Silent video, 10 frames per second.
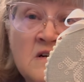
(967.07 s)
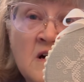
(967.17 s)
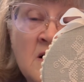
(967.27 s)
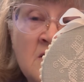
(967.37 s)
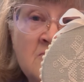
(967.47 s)

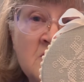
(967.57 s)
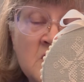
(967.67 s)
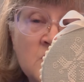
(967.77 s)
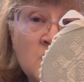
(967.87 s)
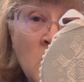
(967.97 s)
of
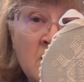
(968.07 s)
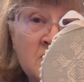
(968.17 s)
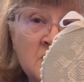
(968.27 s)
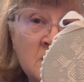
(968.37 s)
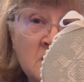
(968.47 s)

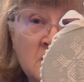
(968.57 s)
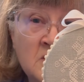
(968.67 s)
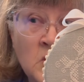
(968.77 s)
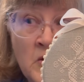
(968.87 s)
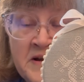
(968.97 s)
soft
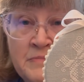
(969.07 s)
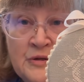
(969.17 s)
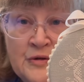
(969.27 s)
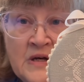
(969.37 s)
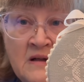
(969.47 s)
gray
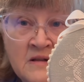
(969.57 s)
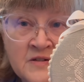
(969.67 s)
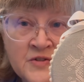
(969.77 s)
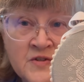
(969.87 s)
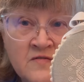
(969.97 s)
blue
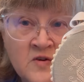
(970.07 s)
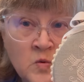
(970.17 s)
colors for